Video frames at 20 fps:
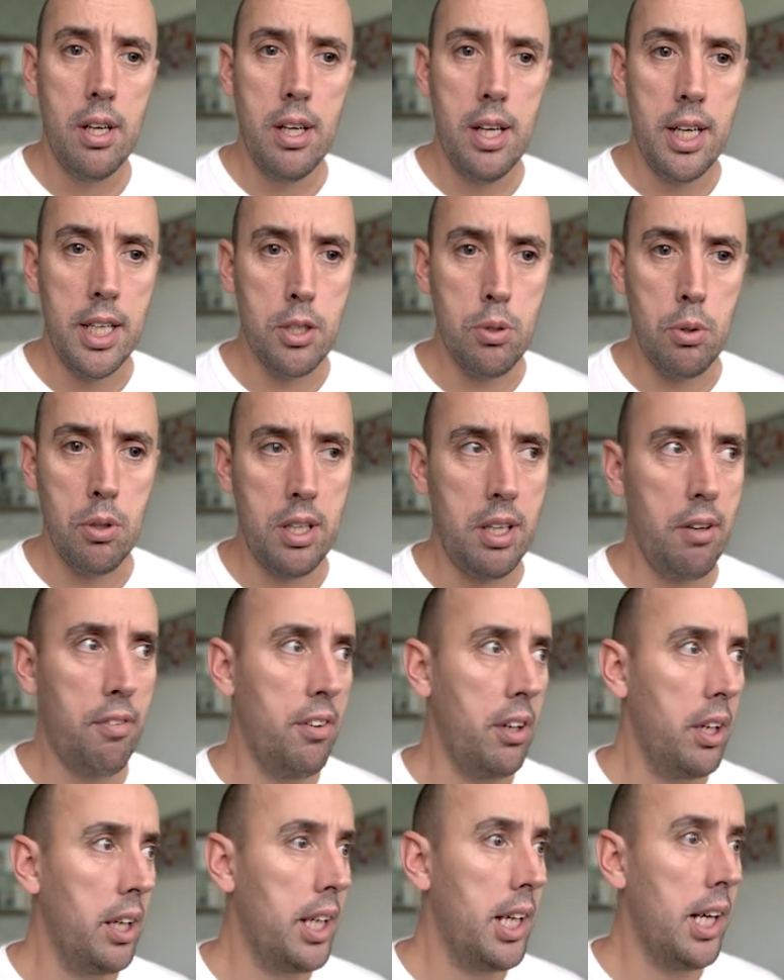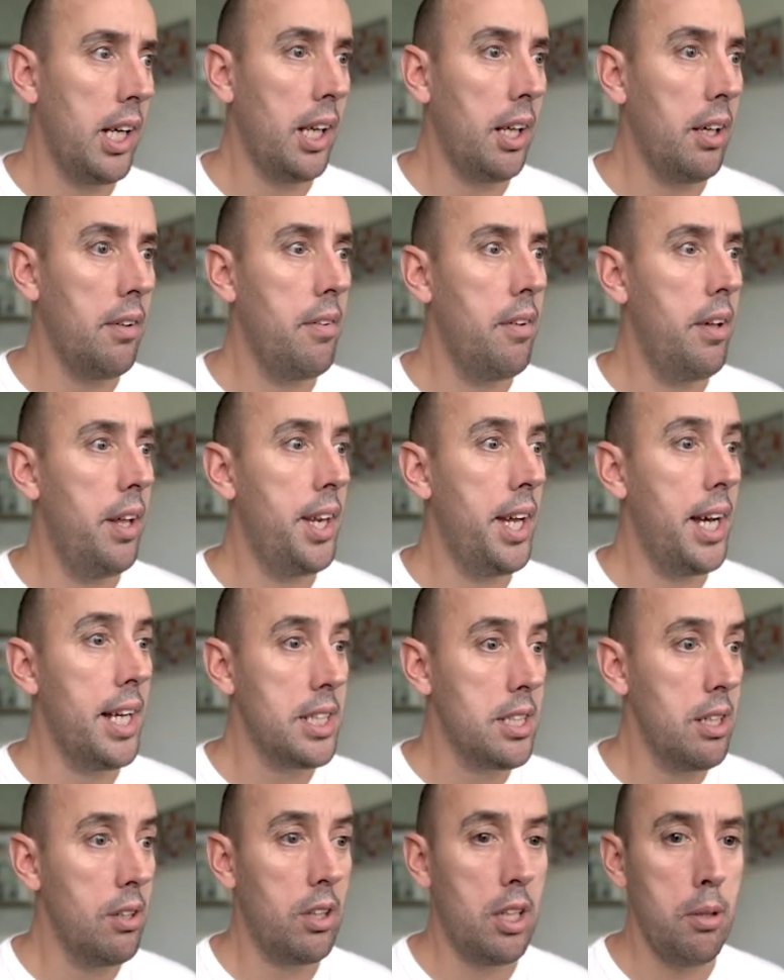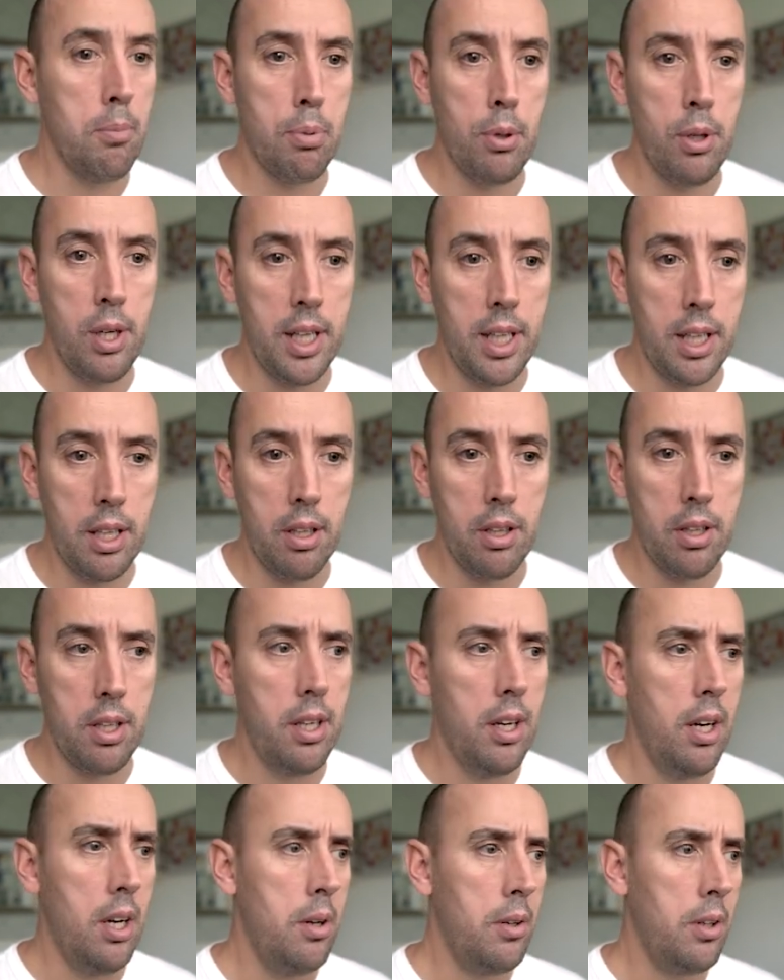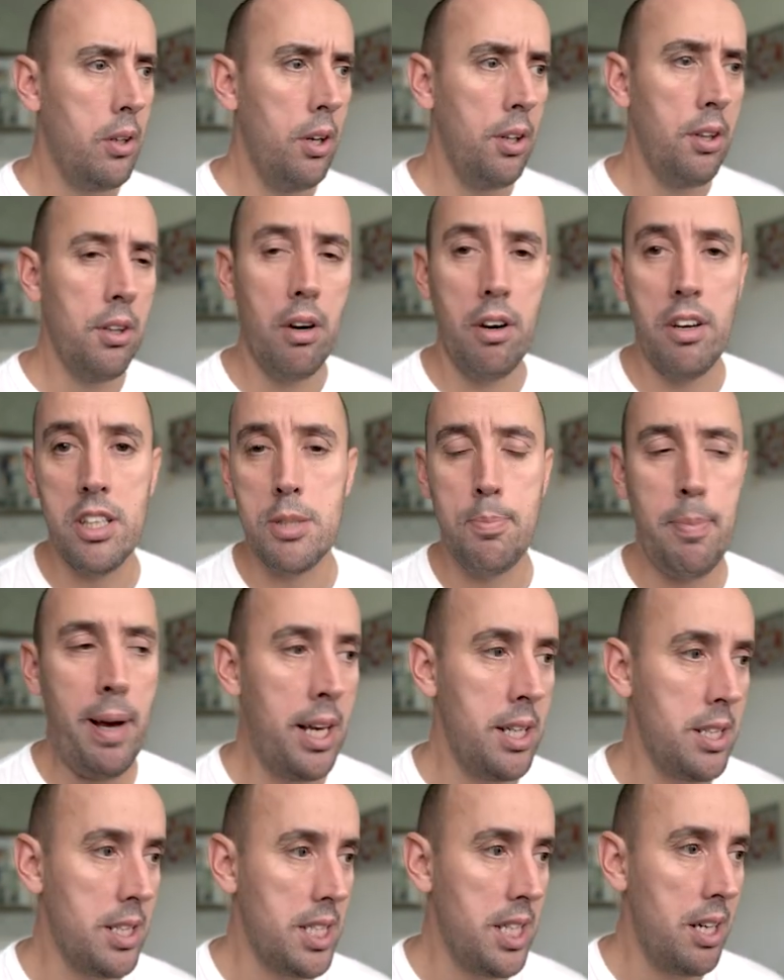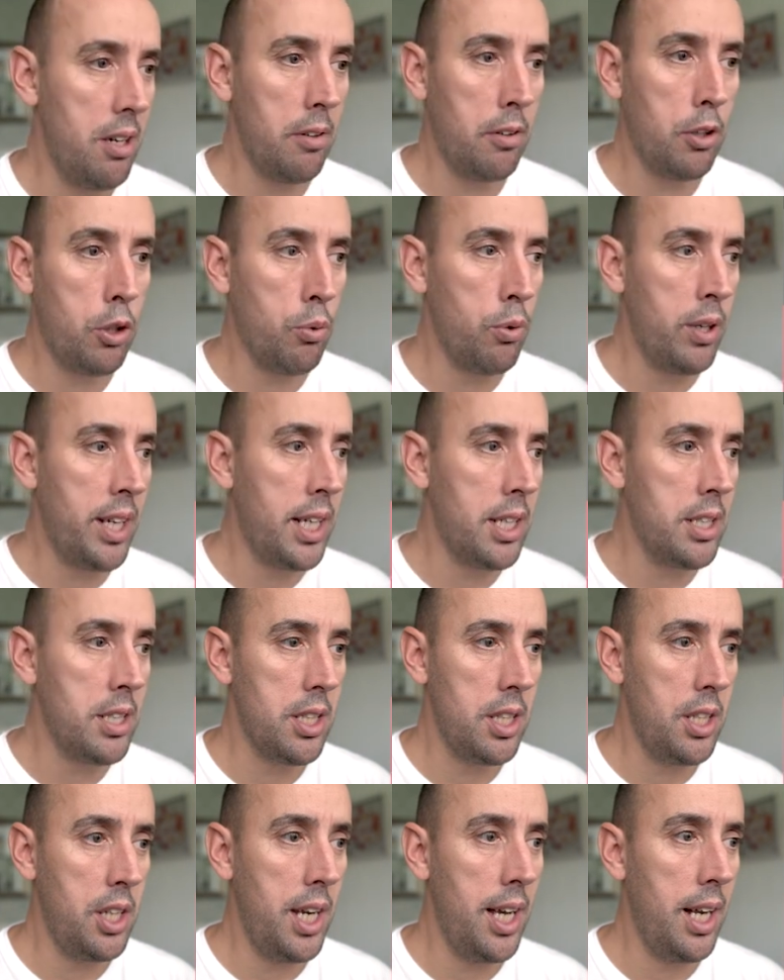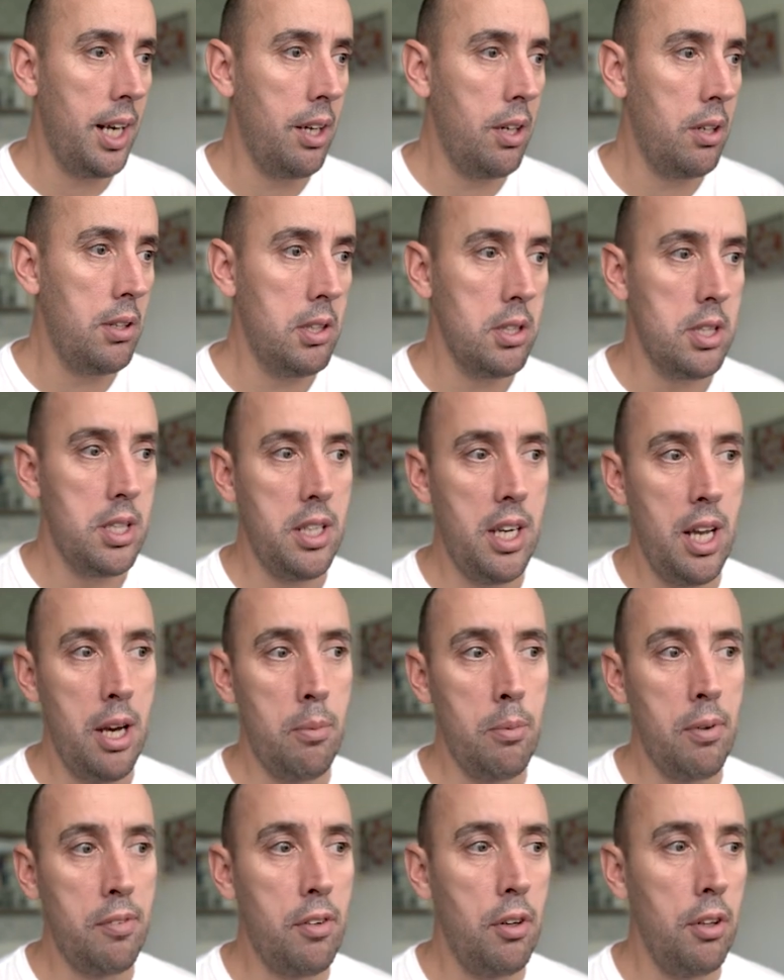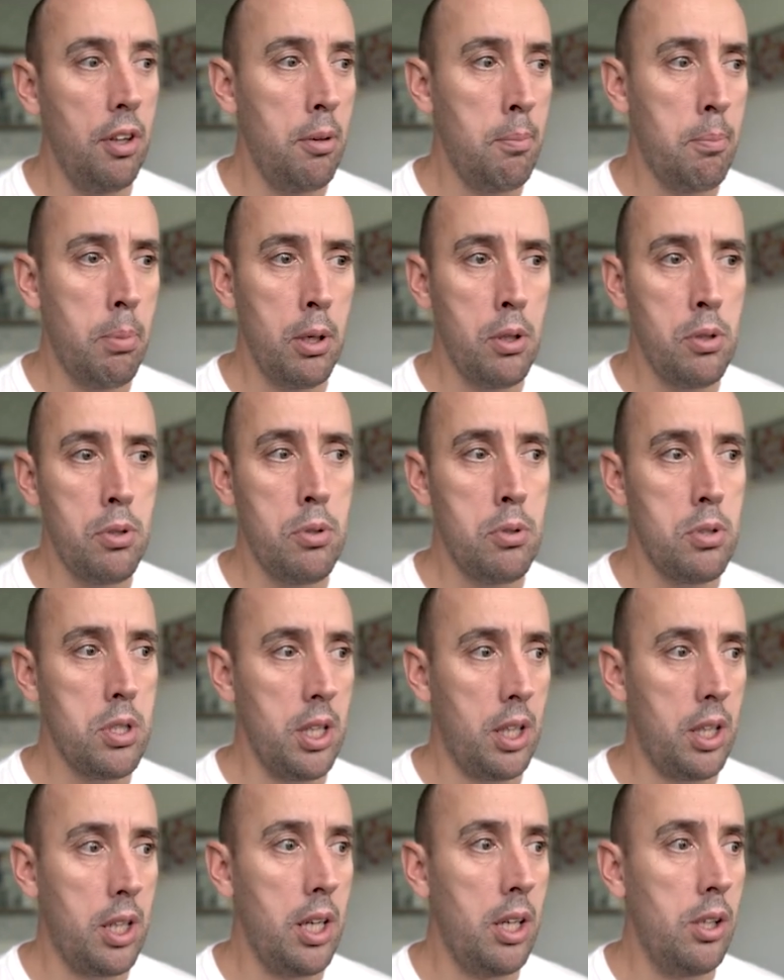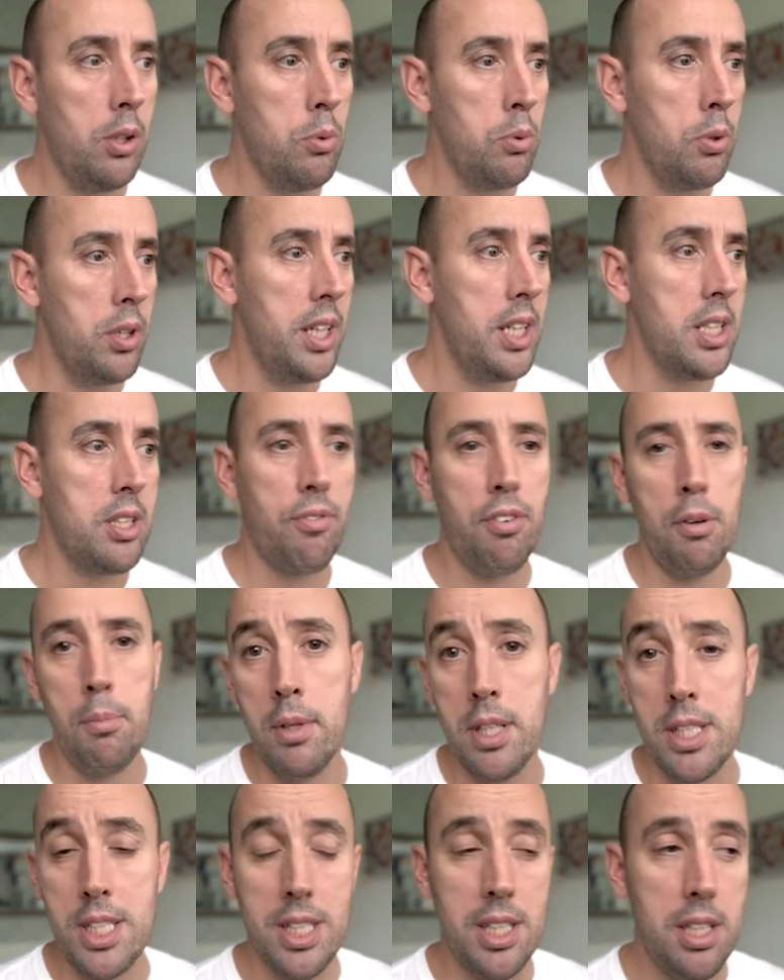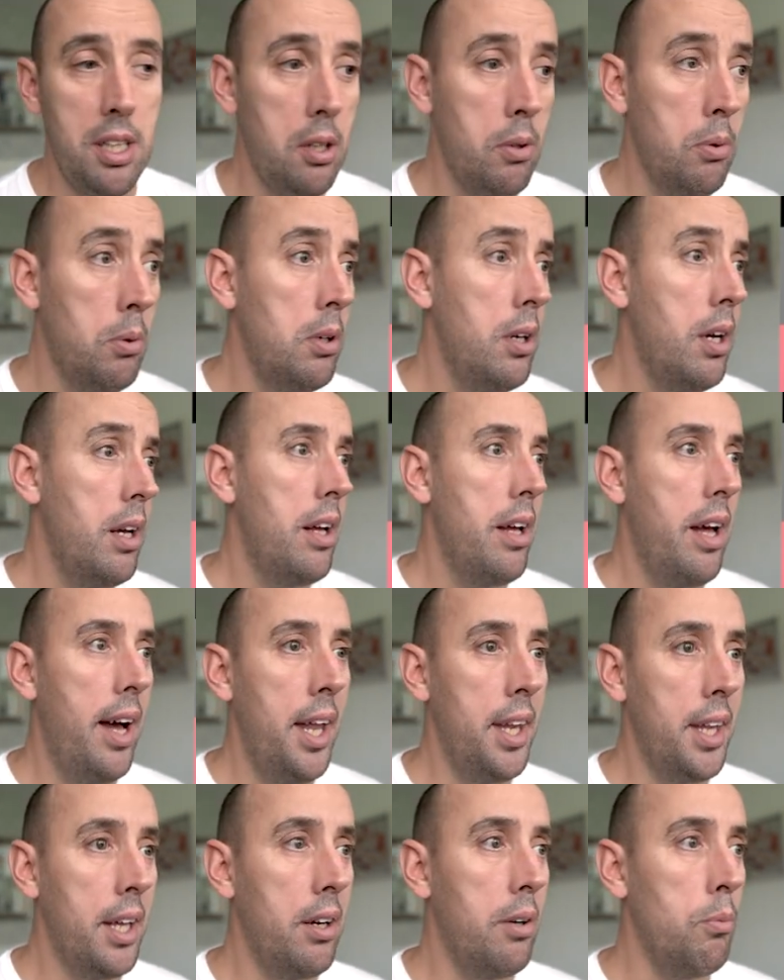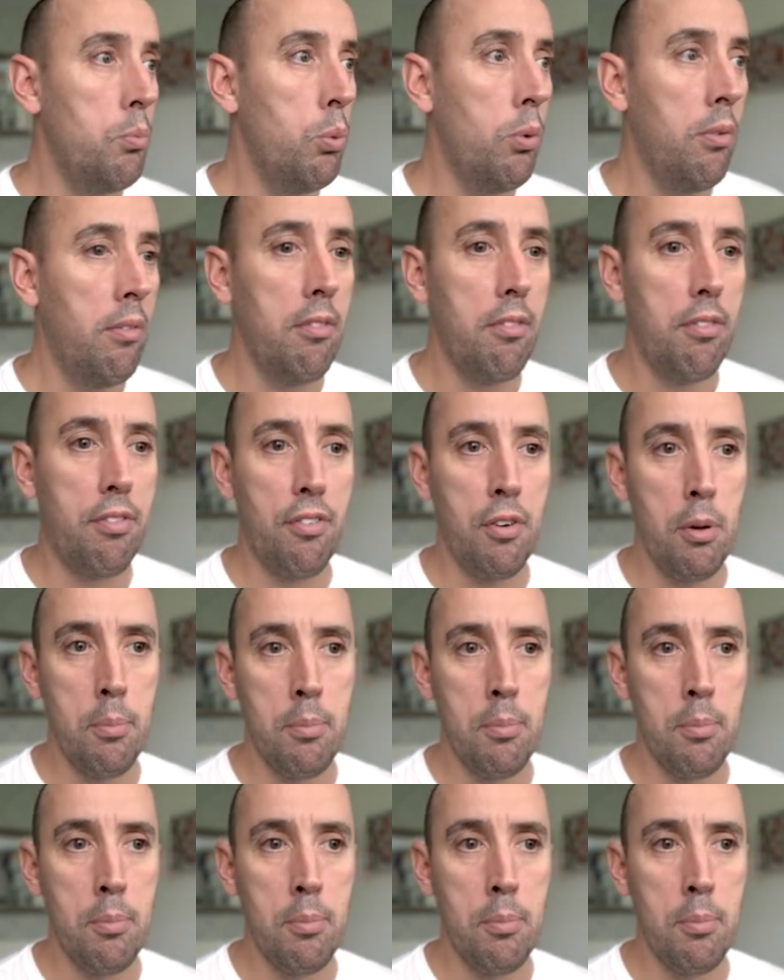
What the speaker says: into a different color, and that's looking pretty good. Got a nice balance there of greens and yellows. Now we've got the blues and coldness from the steel and warmth from